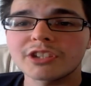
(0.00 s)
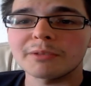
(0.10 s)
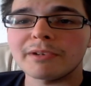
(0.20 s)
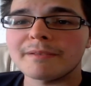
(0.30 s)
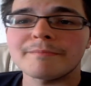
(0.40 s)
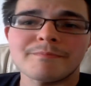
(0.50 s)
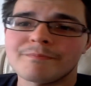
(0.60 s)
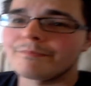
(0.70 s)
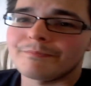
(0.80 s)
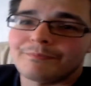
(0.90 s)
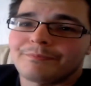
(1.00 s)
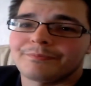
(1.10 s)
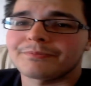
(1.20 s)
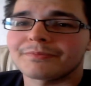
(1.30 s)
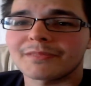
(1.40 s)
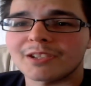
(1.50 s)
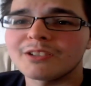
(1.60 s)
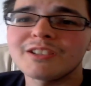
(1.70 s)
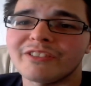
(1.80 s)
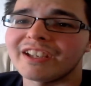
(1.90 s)
going to win?
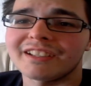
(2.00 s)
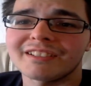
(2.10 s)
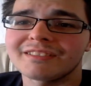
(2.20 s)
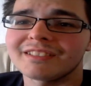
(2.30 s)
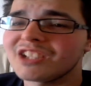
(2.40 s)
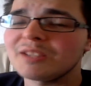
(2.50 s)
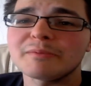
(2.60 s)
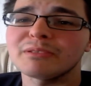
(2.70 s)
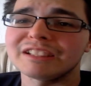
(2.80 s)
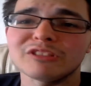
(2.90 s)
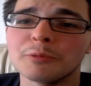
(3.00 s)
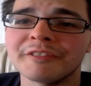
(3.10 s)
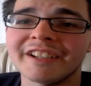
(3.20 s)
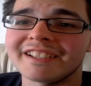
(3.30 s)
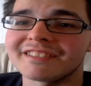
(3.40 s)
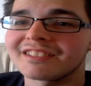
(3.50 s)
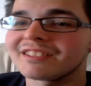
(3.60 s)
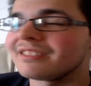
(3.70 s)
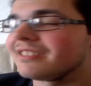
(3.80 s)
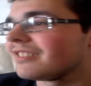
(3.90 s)
Who do you think? It's going to be bloody Roman Reigns.
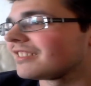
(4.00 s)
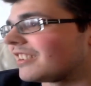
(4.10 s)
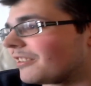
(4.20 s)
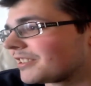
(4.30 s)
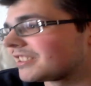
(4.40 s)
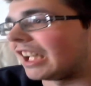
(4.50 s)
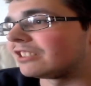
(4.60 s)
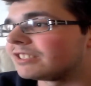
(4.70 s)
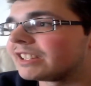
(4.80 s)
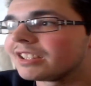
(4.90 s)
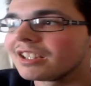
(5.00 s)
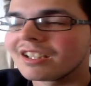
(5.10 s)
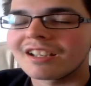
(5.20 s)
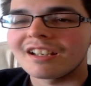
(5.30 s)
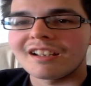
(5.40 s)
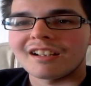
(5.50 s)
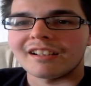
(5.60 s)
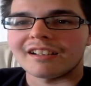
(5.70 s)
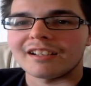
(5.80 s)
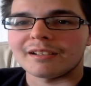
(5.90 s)
Sadly.
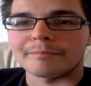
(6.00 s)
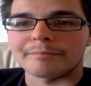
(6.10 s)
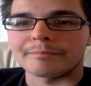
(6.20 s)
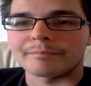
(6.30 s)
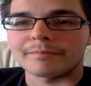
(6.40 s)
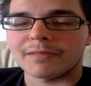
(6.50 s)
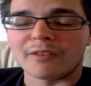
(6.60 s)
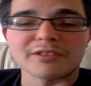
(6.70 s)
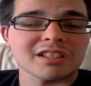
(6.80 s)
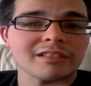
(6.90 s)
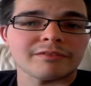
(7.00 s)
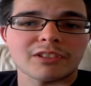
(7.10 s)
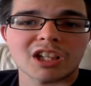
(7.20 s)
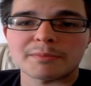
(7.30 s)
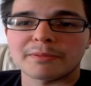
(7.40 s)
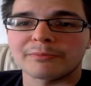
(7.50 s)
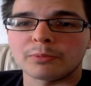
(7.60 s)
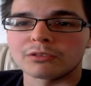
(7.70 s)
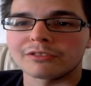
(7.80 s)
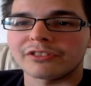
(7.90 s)
Obviously, I'm going to be
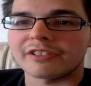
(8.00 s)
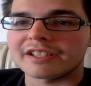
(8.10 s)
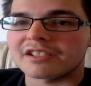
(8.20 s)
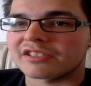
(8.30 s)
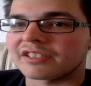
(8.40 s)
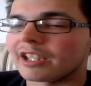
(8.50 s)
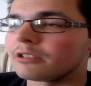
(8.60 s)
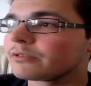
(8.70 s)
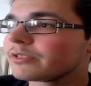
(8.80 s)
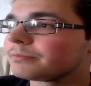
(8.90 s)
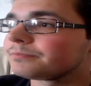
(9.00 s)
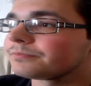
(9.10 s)
pulling for AJ Styles,